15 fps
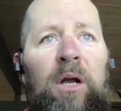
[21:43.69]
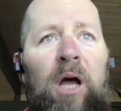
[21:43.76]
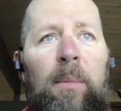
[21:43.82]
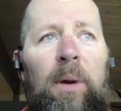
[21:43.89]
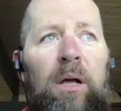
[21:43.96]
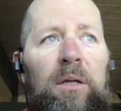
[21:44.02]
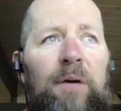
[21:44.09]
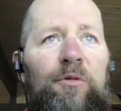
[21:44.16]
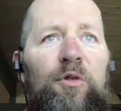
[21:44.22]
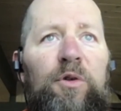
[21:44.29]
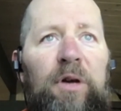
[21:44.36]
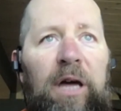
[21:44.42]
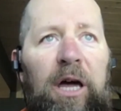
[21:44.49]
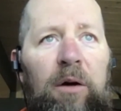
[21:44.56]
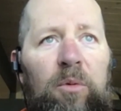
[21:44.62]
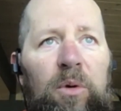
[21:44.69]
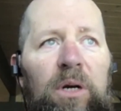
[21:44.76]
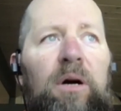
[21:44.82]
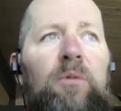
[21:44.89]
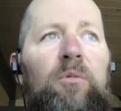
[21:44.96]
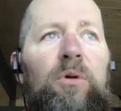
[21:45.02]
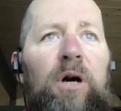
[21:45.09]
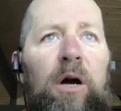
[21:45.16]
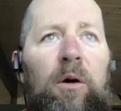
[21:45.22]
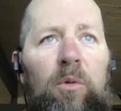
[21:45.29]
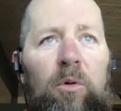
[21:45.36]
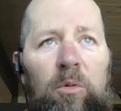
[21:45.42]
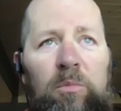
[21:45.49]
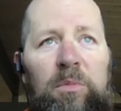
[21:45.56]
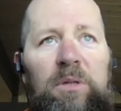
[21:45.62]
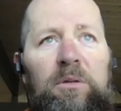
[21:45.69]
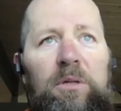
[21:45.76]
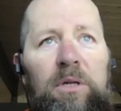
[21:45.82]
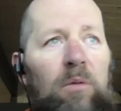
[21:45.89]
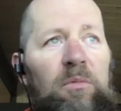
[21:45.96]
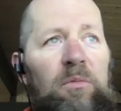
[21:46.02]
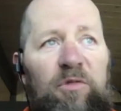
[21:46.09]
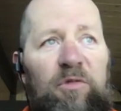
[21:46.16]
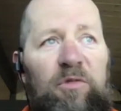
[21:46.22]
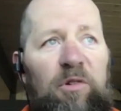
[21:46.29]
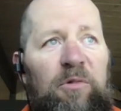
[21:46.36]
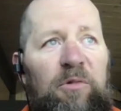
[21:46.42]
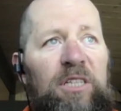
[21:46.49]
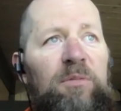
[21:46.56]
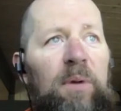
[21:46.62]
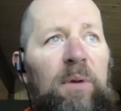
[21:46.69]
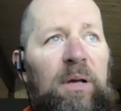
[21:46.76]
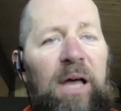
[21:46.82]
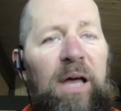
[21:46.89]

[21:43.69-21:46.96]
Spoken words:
I mean, I'll never forget where I will be, for the rest of my life,